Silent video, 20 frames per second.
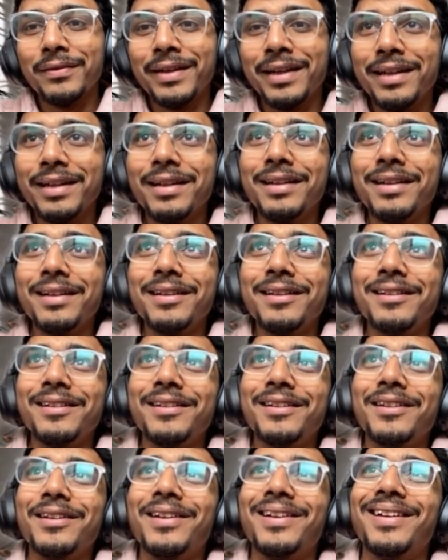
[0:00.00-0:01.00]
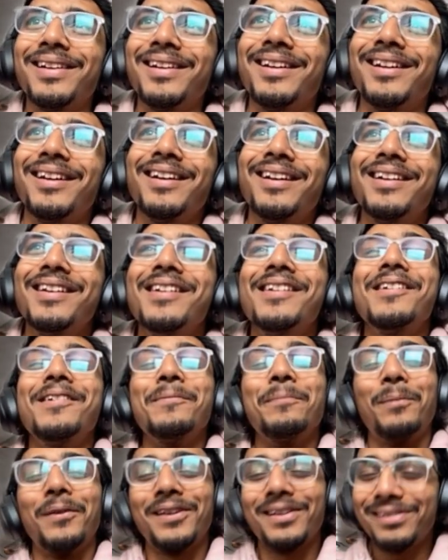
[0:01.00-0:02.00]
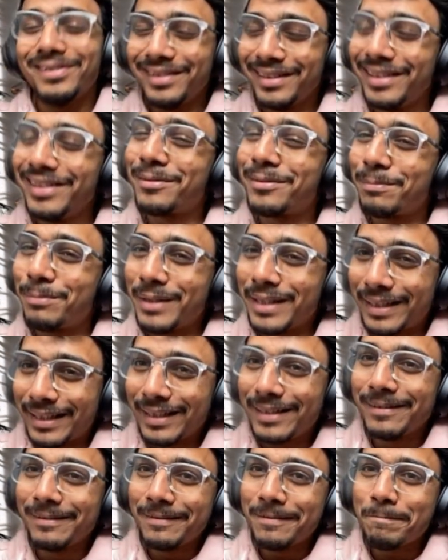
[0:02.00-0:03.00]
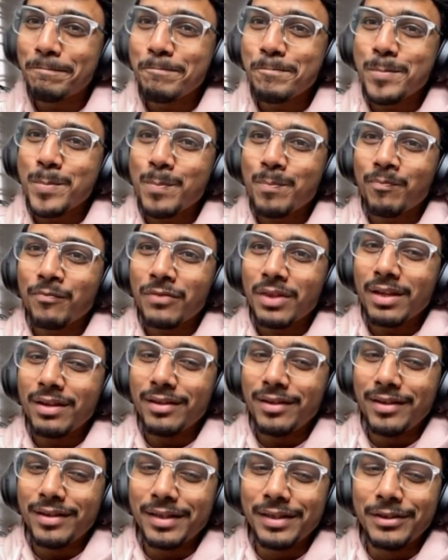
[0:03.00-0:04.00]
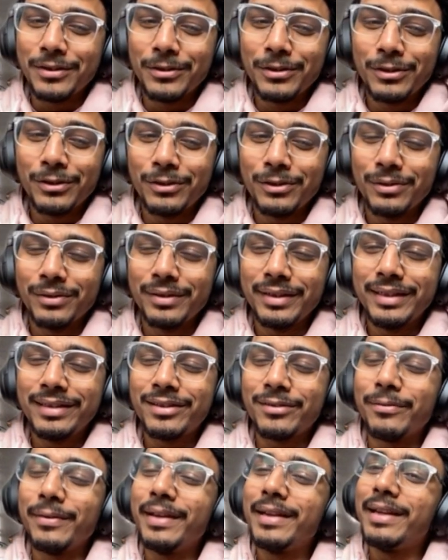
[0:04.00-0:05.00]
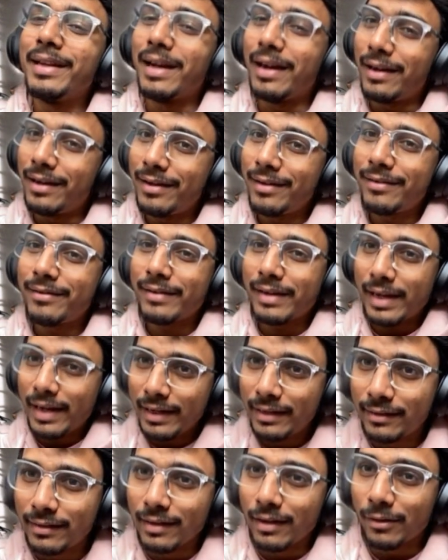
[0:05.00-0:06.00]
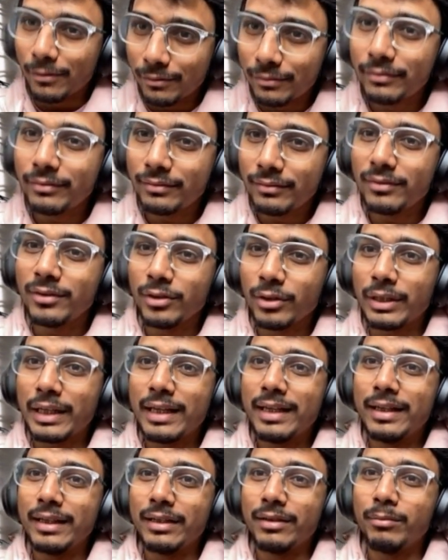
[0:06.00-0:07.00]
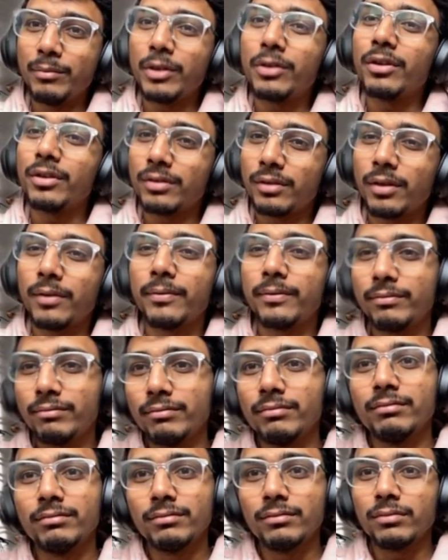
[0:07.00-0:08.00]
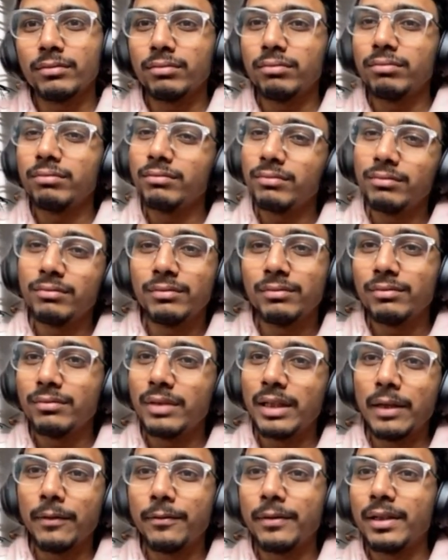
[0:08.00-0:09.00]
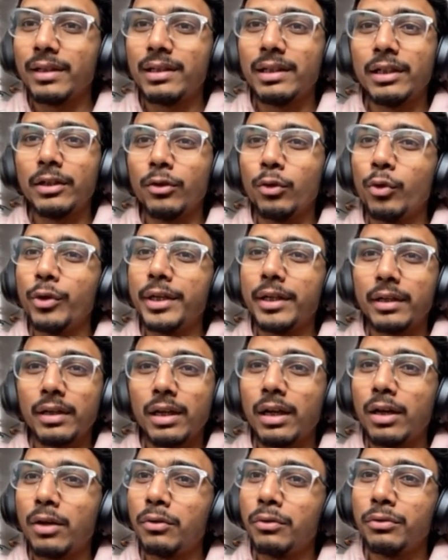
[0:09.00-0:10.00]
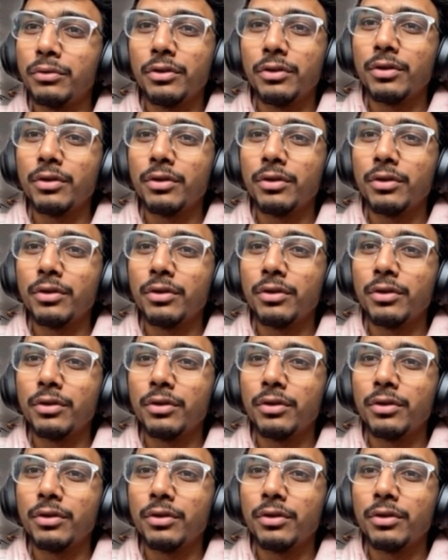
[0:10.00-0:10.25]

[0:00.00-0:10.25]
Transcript: Well, personally speaking, it's very hard right now, okay, because of everything going down,